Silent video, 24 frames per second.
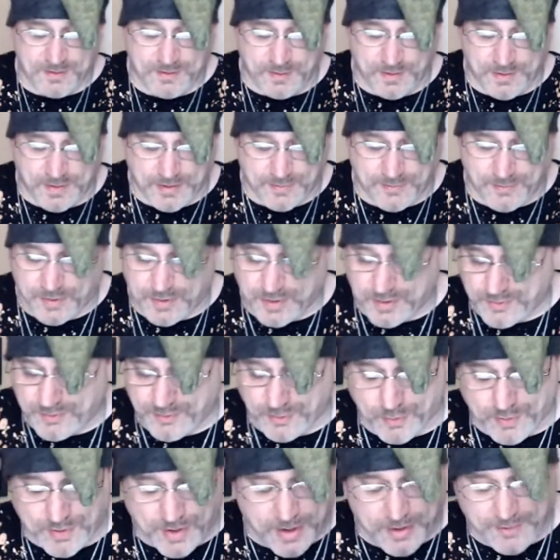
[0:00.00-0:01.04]
I'll give you,
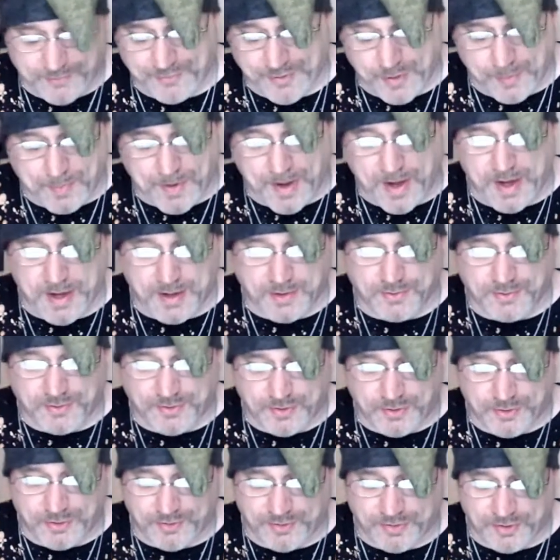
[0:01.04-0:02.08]
so kind of flip ahead
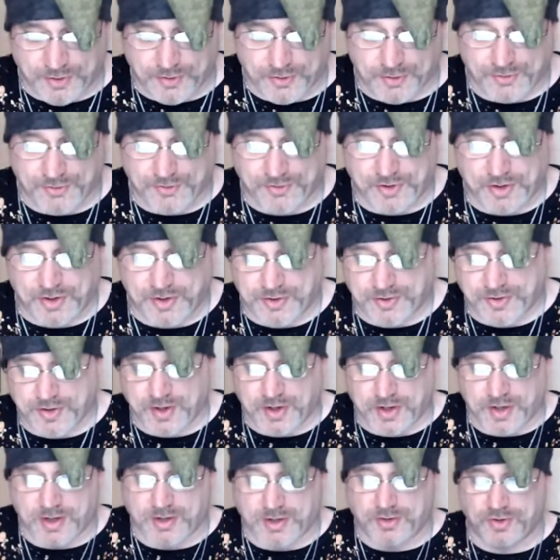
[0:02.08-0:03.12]
until you see, you'll see
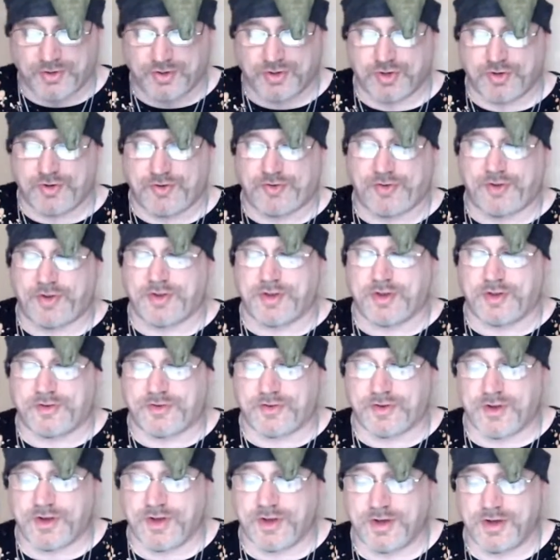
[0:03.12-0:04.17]
the, you should see
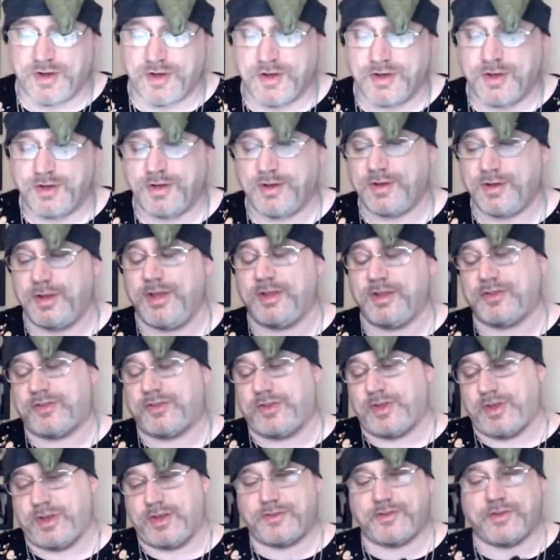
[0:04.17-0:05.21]
this. It's
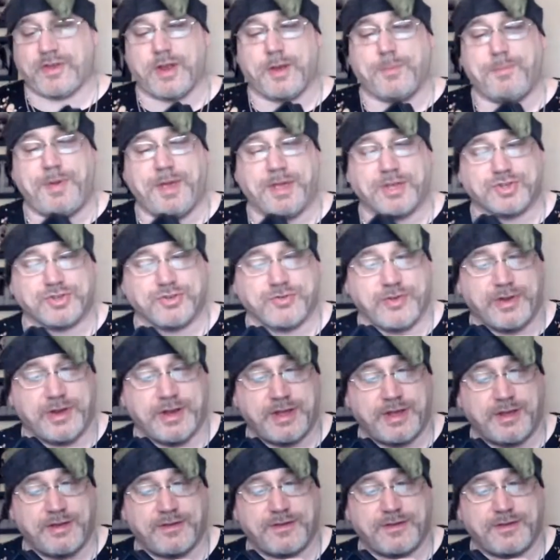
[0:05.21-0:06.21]
got a picture in it.